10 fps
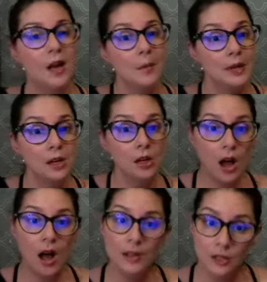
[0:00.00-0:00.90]
But it could
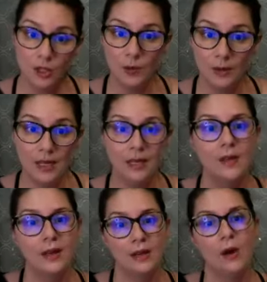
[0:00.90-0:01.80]
also mean
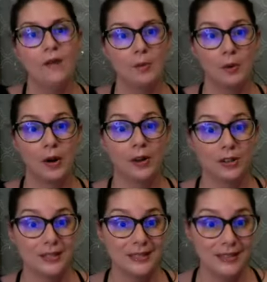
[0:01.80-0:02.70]
that you have a
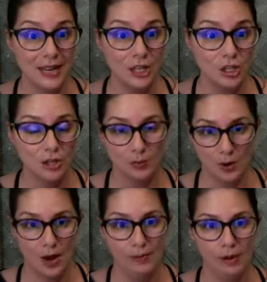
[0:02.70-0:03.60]
prioritization
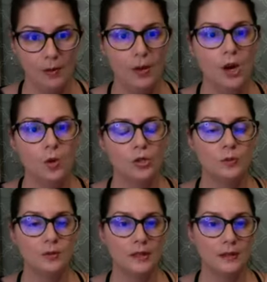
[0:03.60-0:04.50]
problem, which
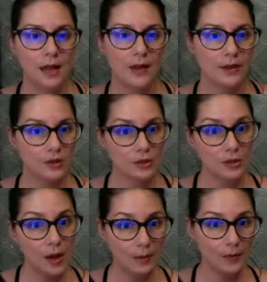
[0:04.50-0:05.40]
means that there's
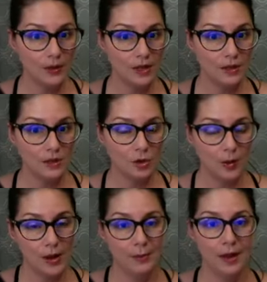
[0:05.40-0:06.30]
some things in your
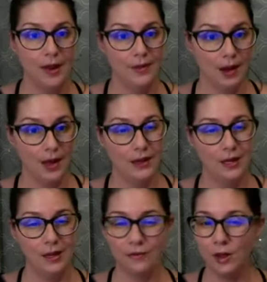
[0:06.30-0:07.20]
pipeline that kind of
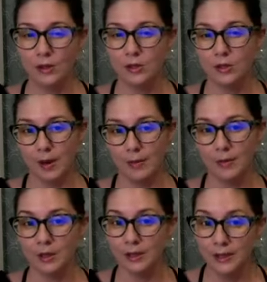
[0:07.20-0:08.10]
keep falling to the bottom
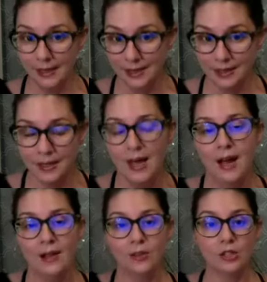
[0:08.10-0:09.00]
of the list.
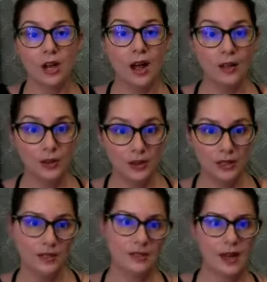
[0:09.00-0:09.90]
And there's other
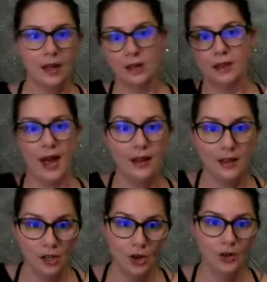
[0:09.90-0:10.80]
things that
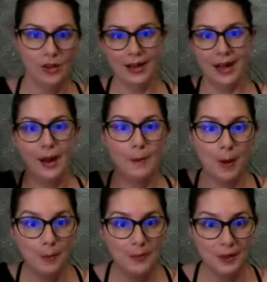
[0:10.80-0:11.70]
like kind of
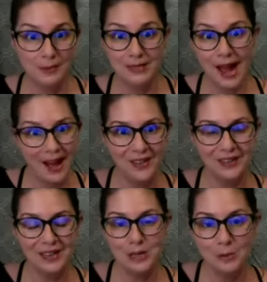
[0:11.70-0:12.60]
bump them down
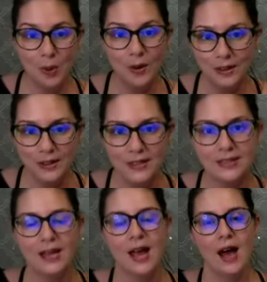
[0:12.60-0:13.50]
in
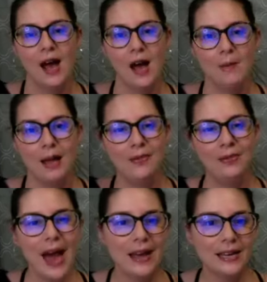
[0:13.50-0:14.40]
importance. And
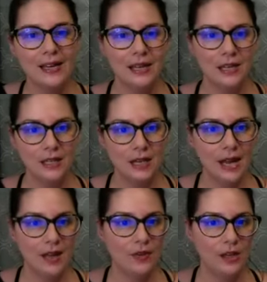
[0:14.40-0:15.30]
that can
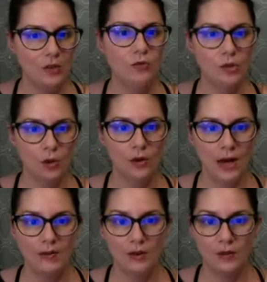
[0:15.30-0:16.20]
indicate that you don't
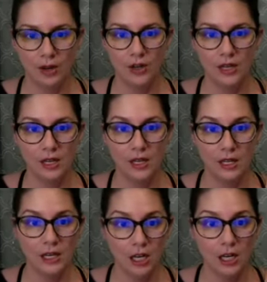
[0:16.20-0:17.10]
have a very
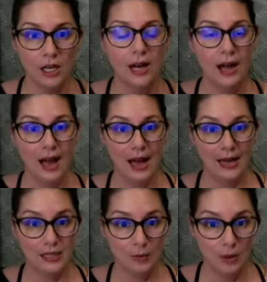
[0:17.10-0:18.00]
clear
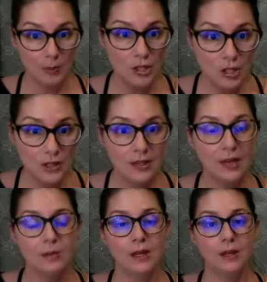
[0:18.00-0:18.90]
academic mission
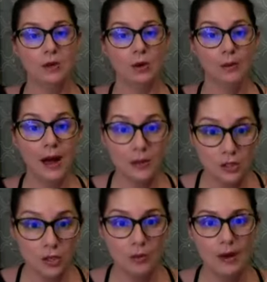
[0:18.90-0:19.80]
statement or
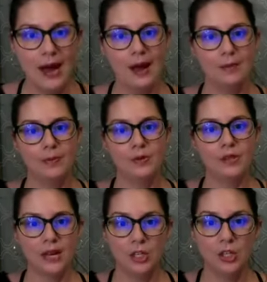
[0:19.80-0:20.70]
milestone map
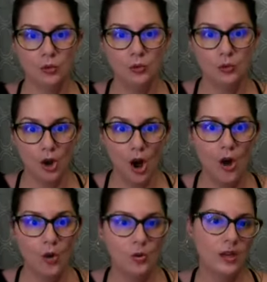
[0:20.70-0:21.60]
that
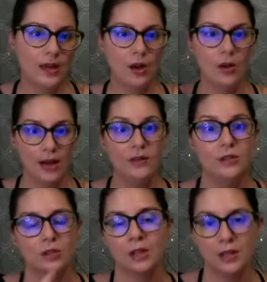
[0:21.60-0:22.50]
like, okay,
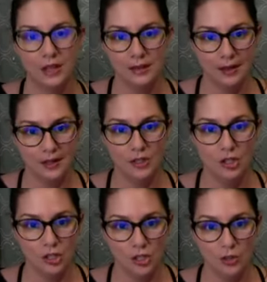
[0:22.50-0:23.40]
these are the things I need to
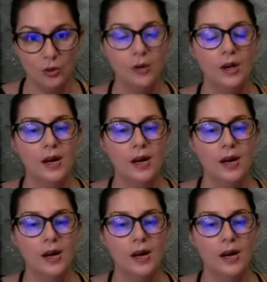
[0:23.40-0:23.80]
do.